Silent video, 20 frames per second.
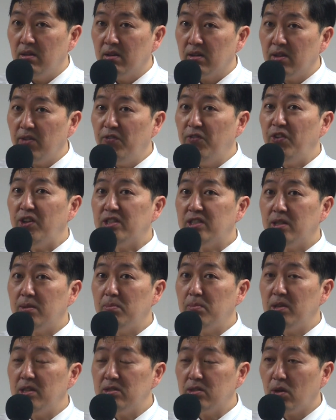
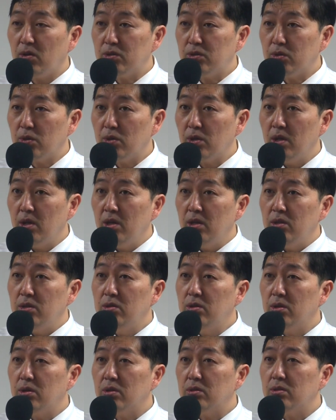Conviction means also,
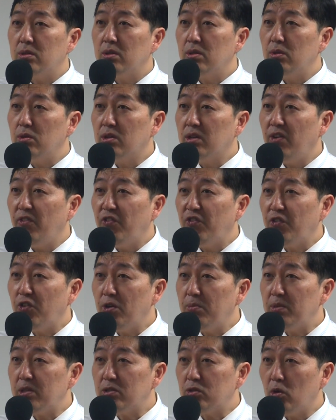you
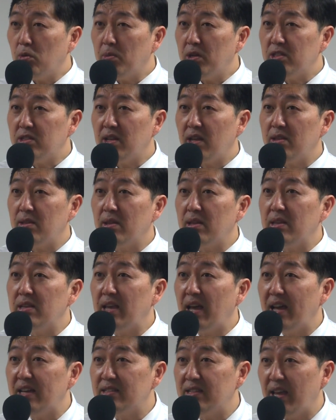confirmed it so much that
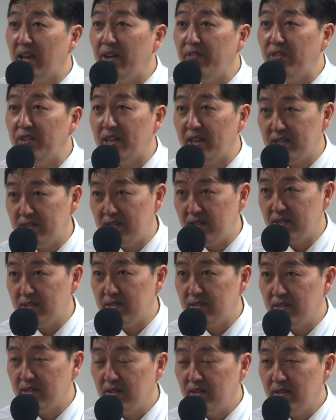it has
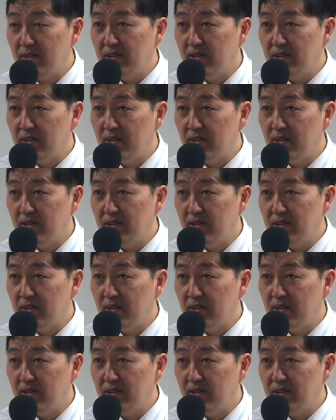evidences.